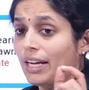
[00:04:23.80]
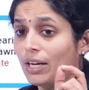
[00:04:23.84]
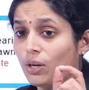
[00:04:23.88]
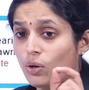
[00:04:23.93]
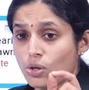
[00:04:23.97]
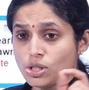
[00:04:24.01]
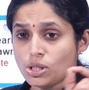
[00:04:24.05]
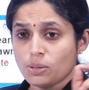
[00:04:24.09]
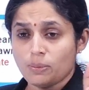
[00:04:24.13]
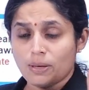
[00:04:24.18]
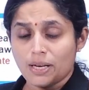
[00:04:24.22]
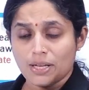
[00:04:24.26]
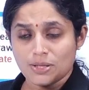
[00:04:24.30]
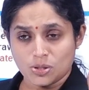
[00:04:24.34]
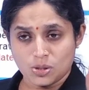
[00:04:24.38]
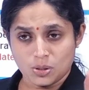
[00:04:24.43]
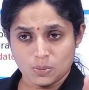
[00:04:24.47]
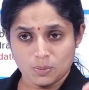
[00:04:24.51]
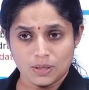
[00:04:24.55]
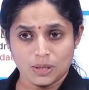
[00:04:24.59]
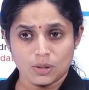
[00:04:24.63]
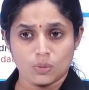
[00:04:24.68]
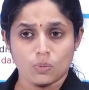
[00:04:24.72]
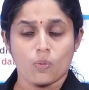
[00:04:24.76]
negotiable
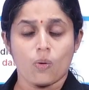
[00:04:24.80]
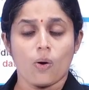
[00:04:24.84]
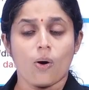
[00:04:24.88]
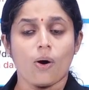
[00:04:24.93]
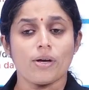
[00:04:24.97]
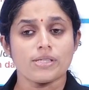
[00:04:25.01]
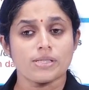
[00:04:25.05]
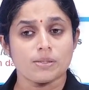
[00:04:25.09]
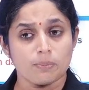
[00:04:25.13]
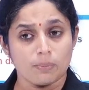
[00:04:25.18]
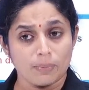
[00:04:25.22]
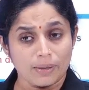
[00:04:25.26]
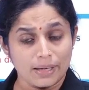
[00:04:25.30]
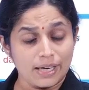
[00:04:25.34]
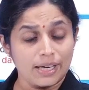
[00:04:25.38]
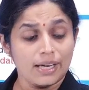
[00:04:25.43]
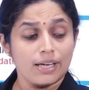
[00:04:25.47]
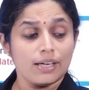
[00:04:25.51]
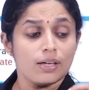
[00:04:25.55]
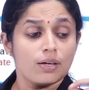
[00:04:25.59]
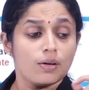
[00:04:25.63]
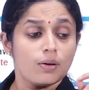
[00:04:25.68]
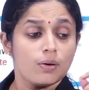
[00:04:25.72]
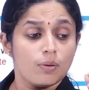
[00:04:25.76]
instrument was
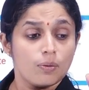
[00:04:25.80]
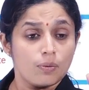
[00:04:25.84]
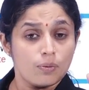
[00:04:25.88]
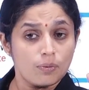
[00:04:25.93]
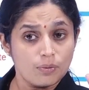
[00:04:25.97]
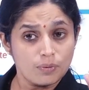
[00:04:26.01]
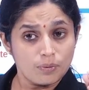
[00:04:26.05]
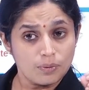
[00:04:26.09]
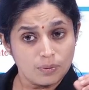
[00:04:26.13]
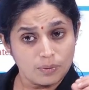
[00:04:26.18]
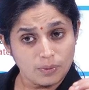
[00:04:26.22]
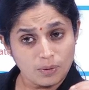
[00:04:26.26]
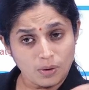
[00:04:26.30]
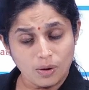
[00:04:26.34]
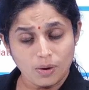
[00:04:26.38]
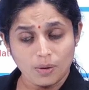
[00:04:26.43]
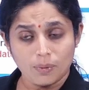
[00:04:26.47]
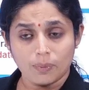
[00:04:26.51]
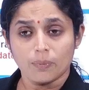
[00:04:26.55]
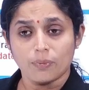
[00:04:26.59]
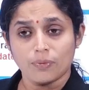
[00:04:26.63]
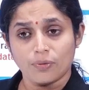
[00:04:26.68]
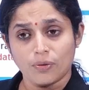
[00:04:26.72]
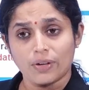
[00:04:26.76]
made
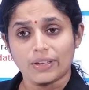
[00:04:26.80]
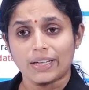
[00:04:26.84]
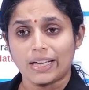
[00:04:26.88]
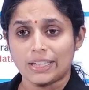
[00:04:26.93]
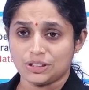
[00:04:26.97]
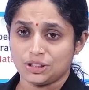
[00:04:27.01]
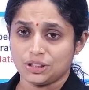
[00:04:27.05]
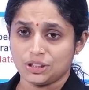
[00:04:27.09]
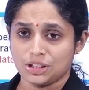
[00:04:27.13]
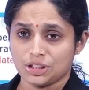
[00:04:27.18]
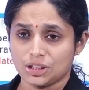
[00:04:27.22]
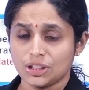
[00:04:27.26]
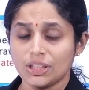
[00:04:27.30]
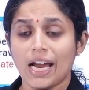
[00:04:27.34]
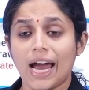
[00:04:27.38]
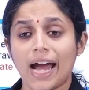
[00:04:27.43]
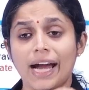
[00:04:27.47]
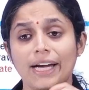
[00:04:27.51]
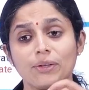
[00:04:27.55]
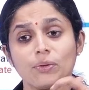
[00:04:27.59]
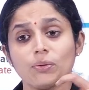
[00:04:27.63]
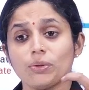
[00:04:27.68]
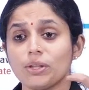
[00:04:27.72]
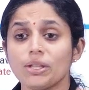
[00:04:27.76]
for consideration,
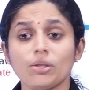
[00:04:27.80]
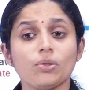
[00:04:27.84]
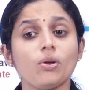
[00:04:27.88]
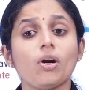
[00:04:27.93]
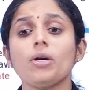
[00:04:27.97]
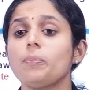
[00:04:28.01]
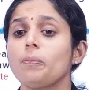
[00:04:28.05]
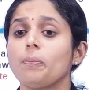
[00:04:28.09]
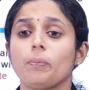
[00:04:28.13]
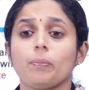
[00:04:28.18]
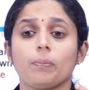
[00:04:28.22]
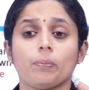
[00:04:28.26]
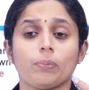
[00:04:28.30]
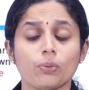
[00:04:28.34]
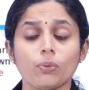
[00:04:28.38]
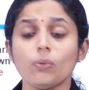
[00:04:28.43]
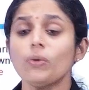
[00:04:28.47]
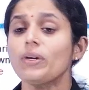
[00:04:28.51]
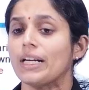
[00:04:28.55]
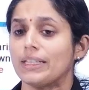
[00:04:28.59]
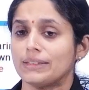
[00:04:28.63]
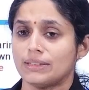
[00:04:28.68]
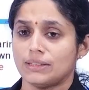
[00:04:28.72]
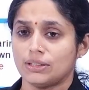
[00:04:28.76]
and you need not prove
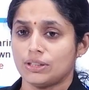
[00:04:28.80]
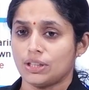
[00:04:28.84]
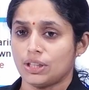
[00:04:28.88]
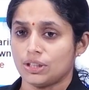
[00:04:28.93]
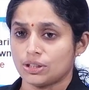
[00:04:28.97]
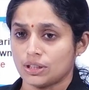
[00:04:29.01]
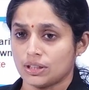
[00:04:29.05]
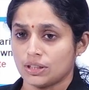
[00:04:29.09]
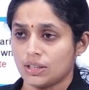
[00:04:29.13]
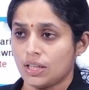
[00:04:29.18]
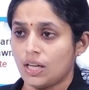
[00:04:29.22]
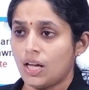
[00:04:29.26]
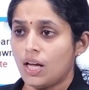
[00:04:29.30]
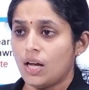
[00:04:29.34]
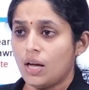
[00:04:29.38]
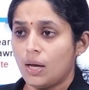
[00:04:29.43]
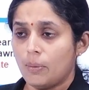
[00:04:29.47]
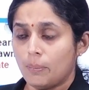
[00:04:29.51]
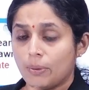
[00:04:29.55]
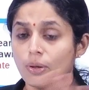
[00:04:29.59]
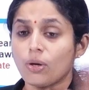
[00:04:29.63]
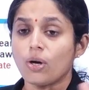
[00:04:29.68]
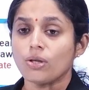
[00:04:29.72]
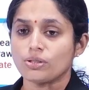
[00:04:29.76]
consideration
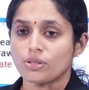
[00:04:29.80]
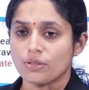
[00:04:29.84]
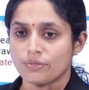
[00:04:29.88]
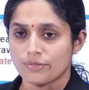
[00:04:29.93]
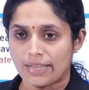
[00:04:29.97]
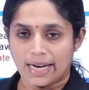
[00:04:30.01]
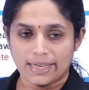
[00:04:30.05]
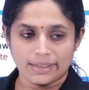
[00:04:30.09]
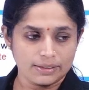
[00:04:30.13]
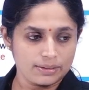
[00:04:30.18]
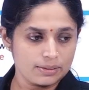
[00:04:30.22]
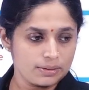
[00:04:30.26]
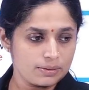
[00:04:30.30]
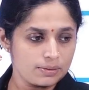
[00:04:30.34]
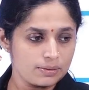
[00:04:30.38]
because of that.